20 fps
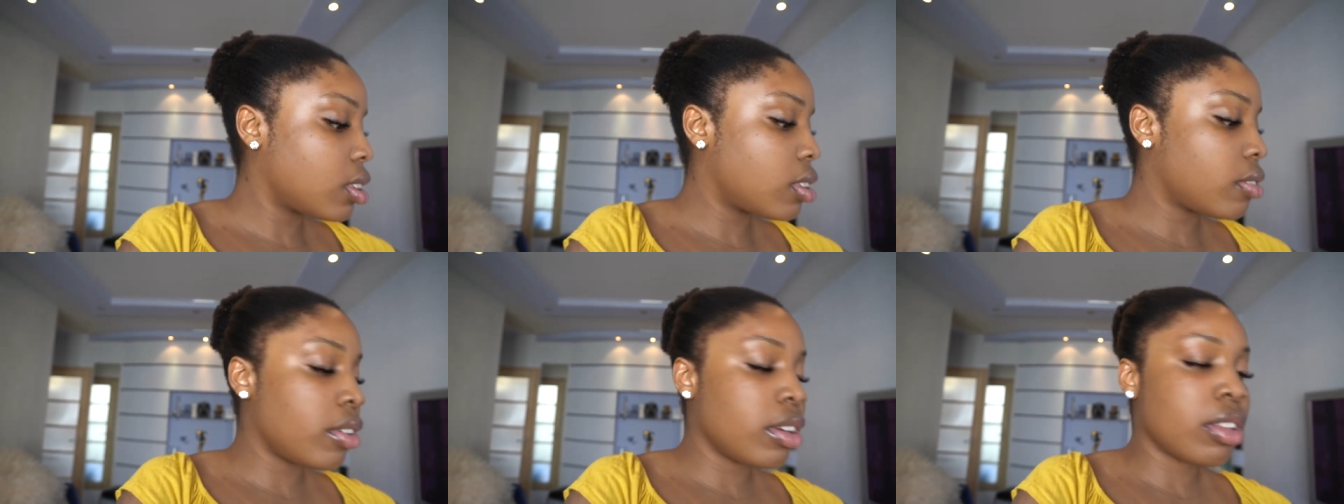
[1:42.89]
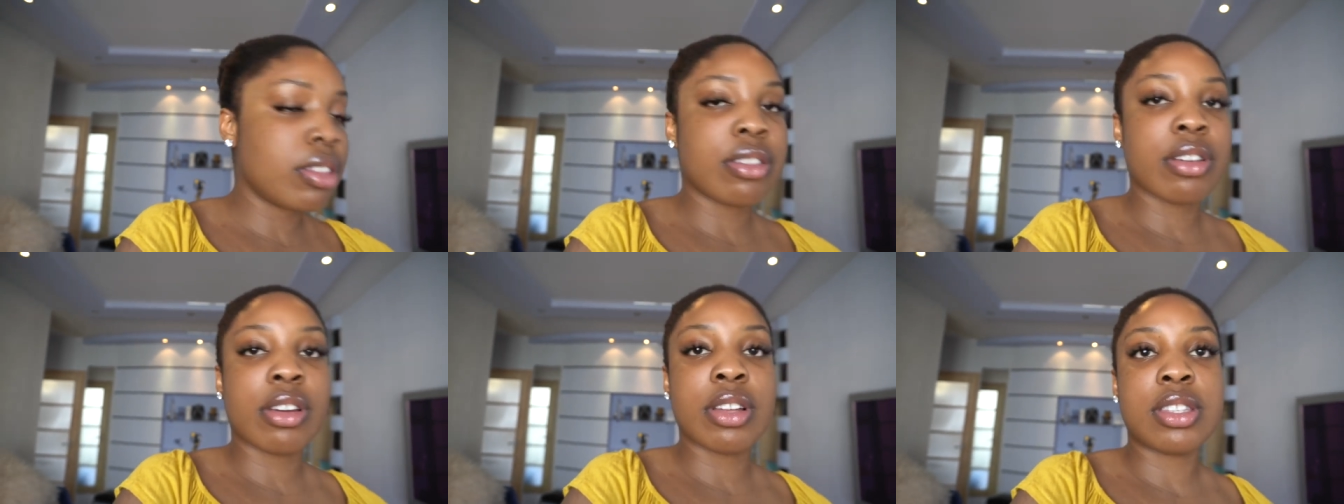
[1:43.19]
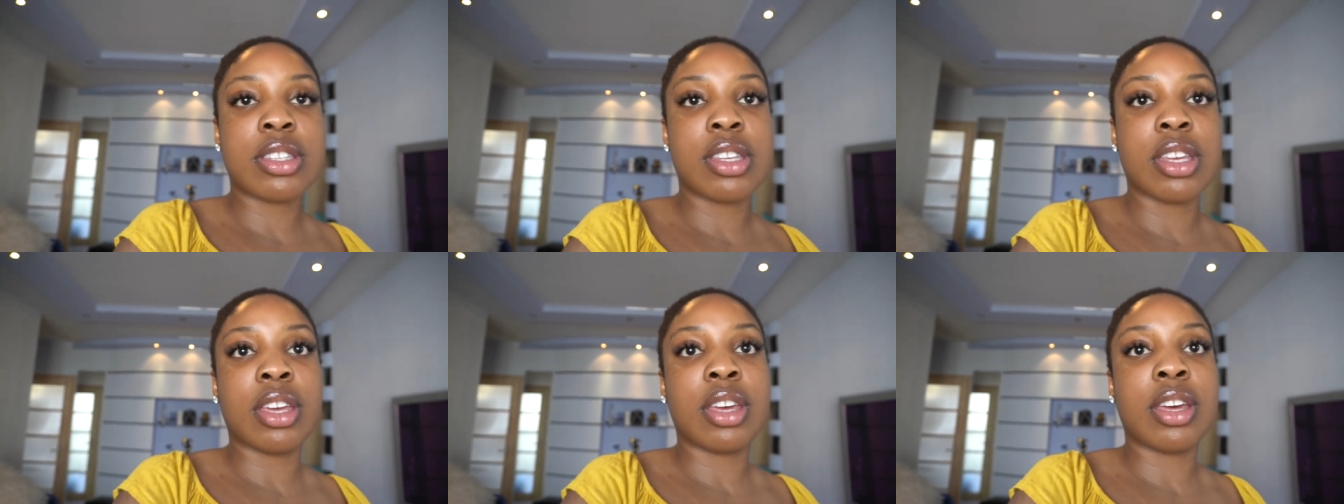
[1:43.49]

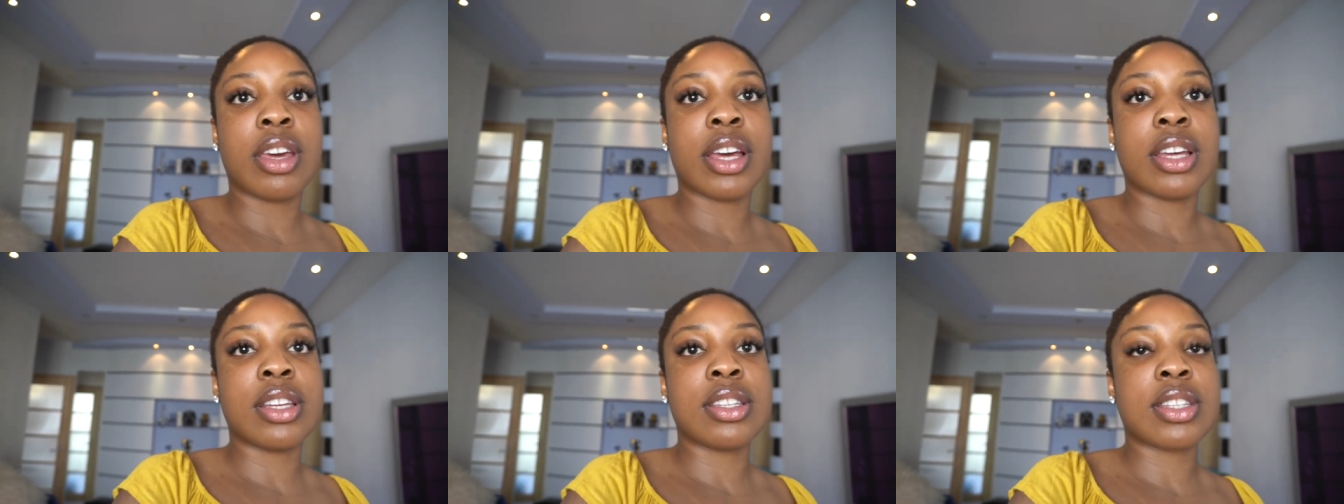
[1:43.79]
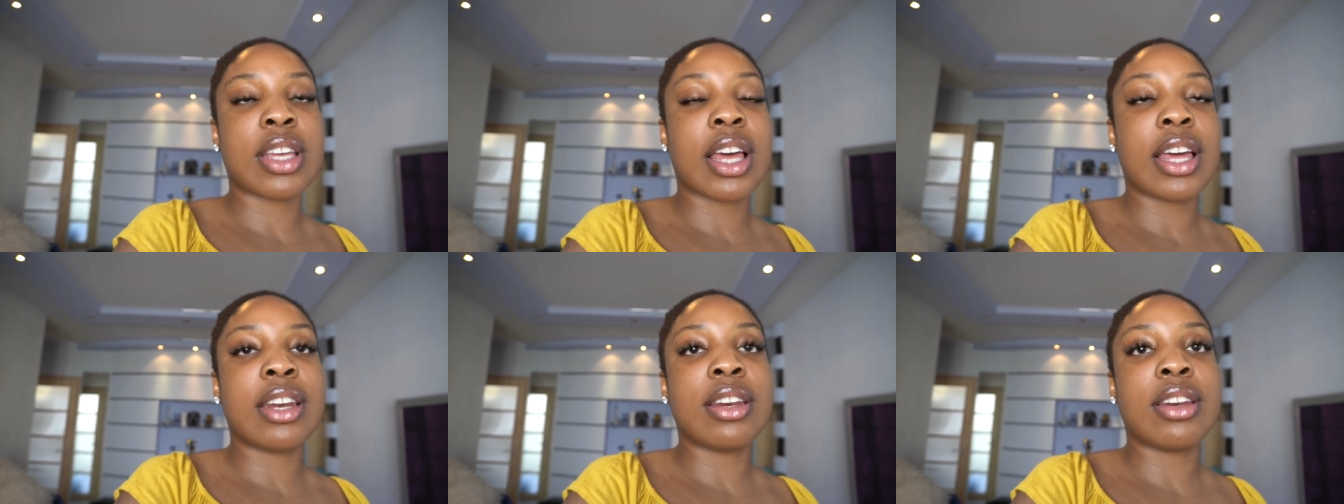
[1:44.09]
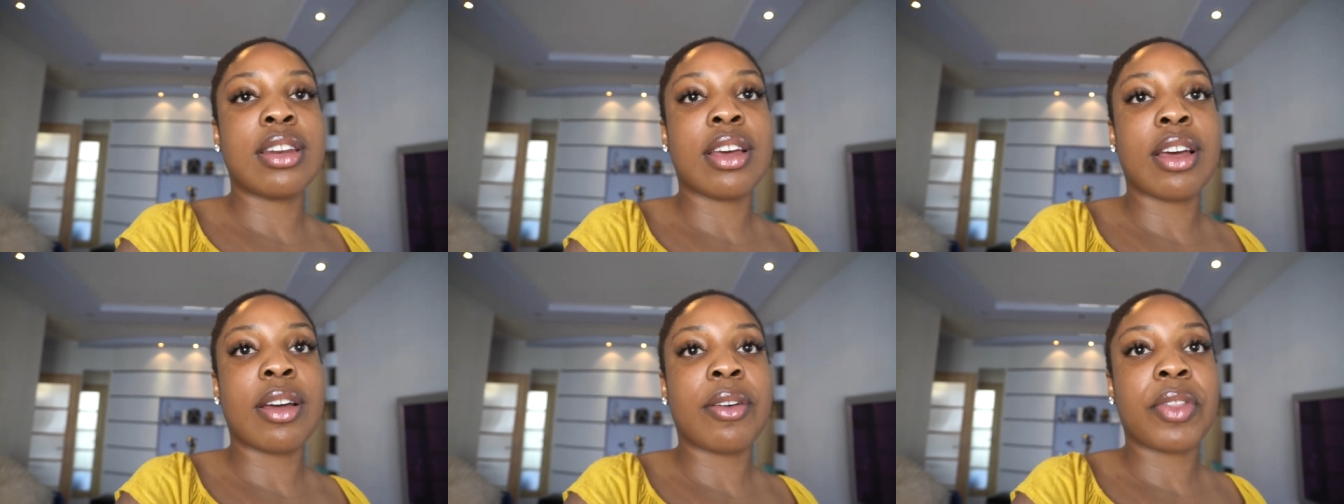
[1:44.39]
3.30 guys
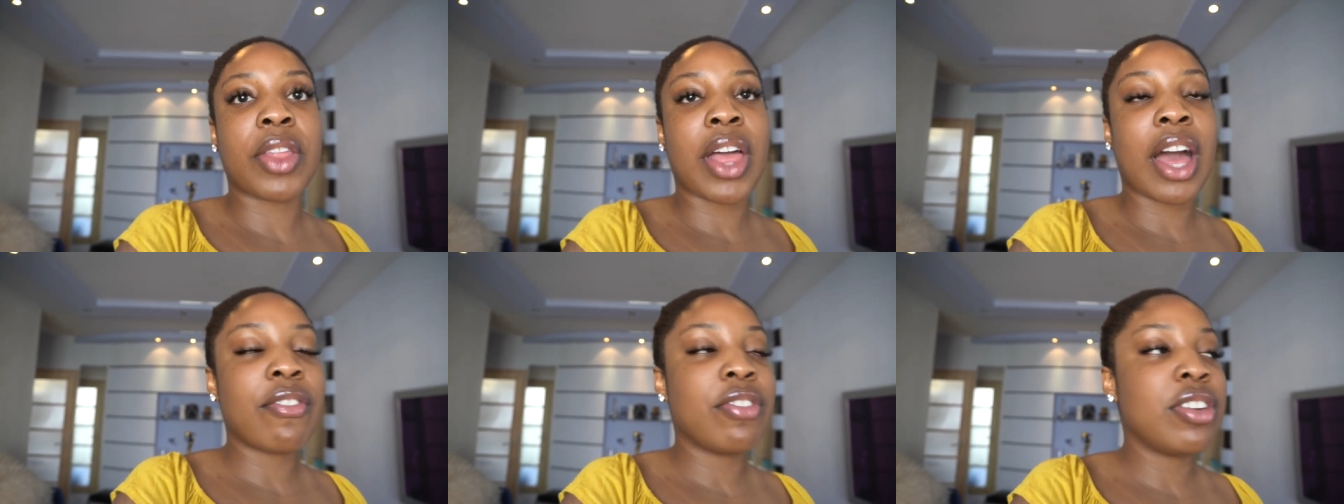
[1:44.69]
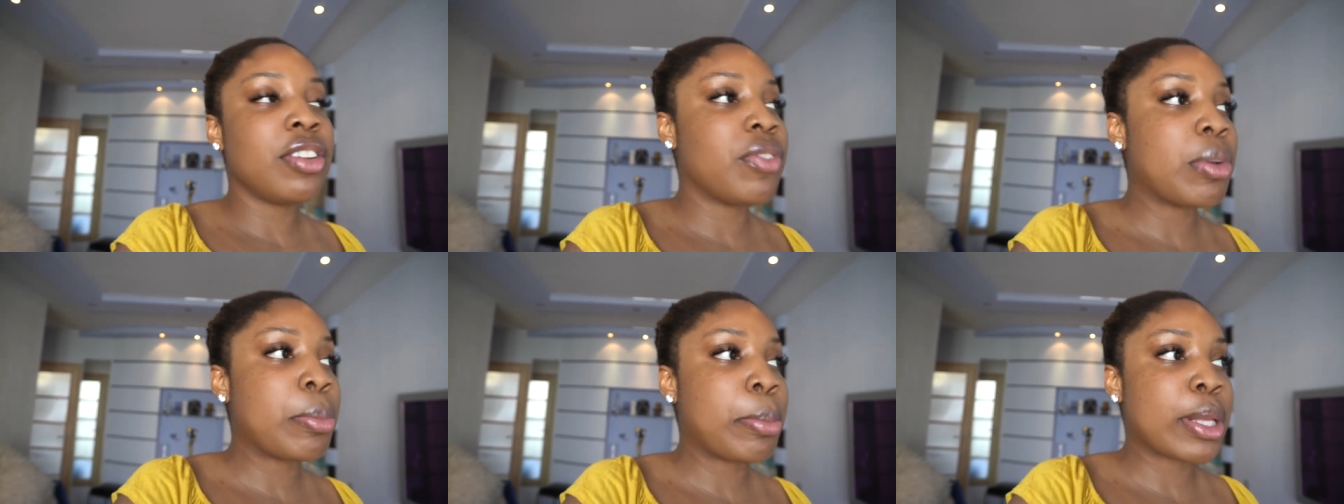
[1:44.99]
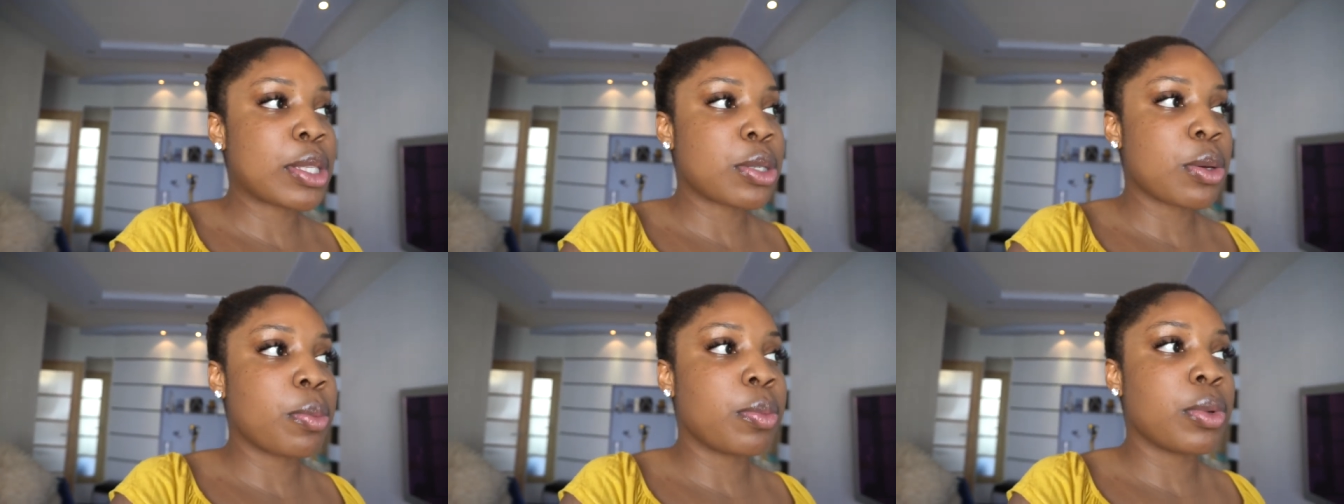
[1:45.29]
and I haven't even
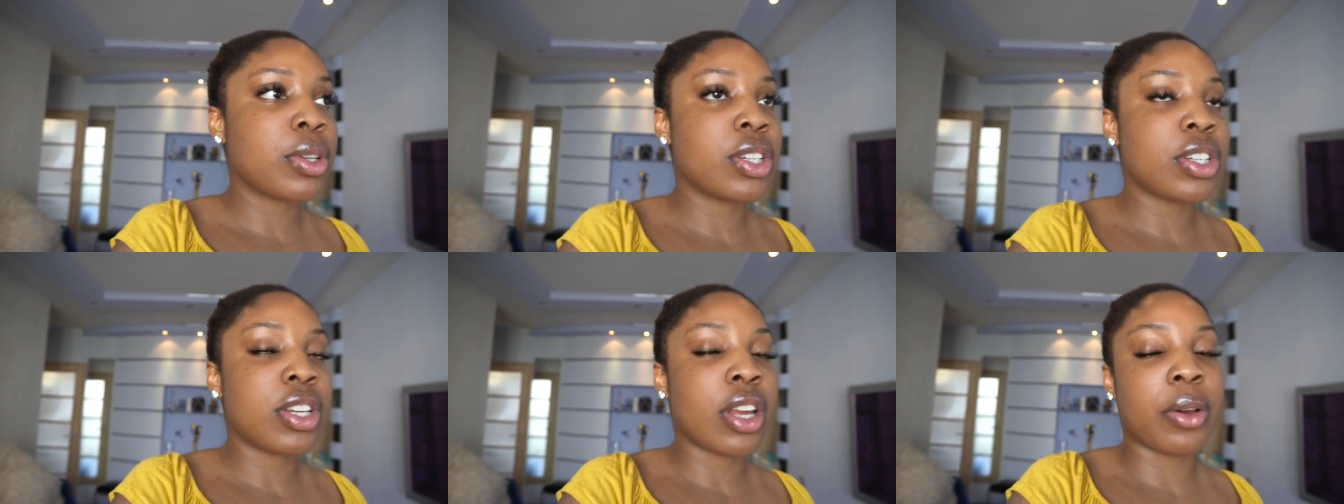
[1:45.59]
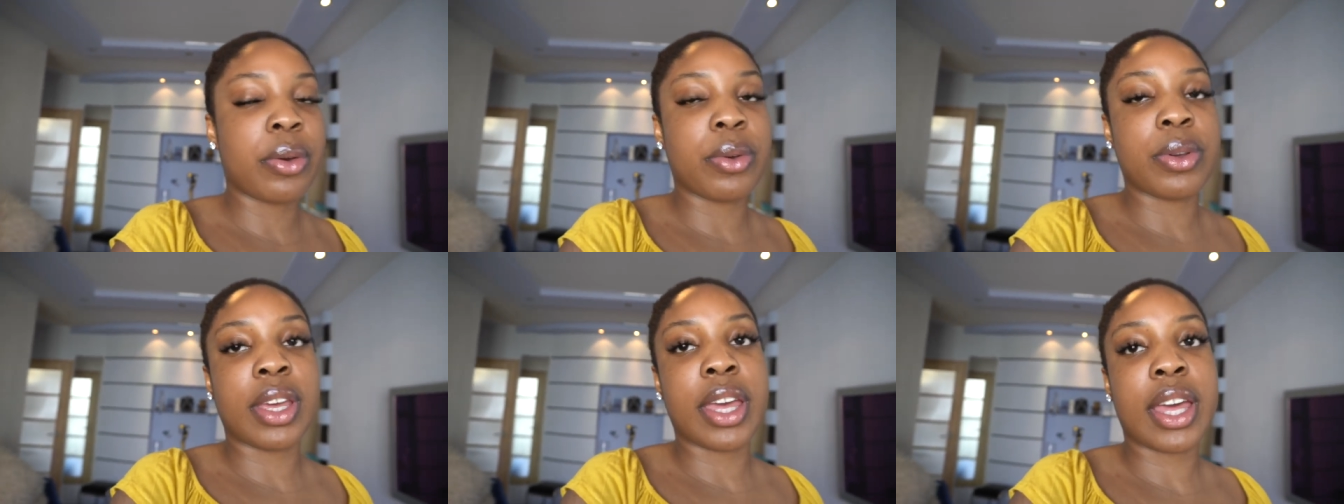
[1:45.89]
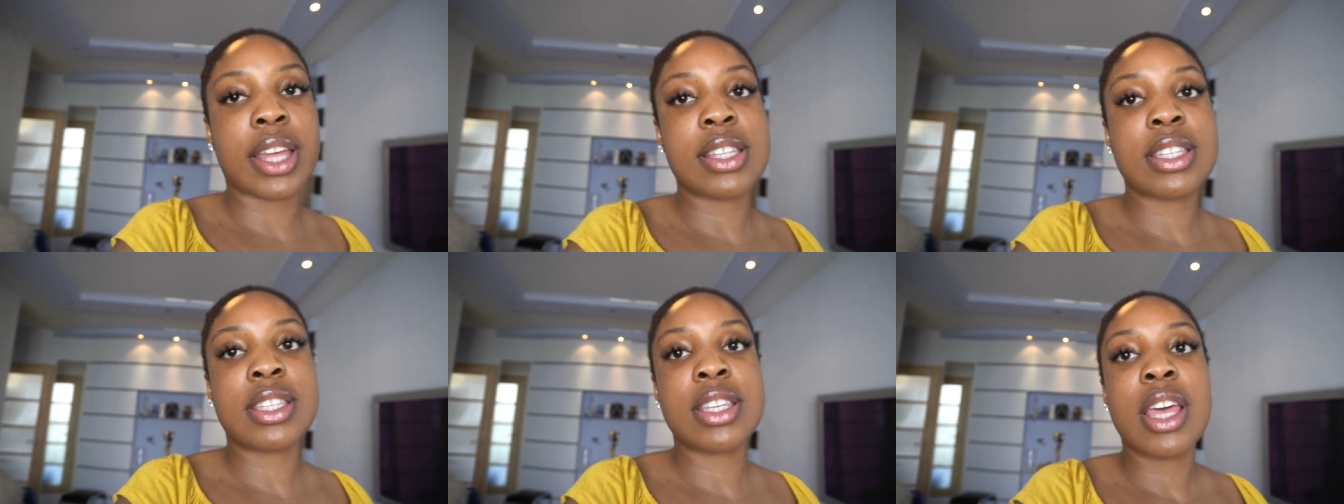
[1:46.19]
met up with Shegun
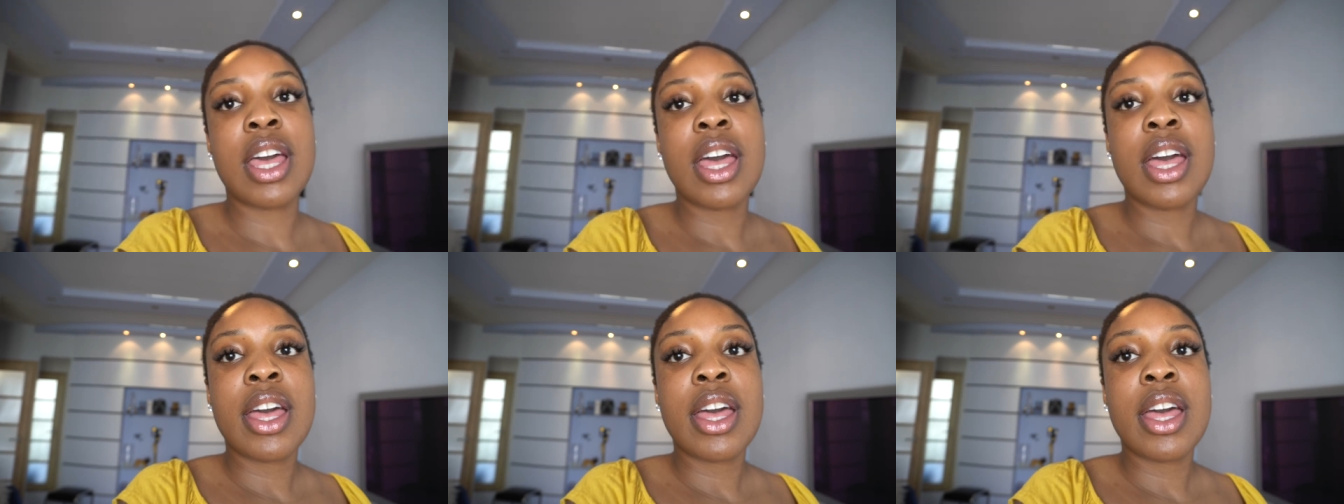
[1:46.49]
yet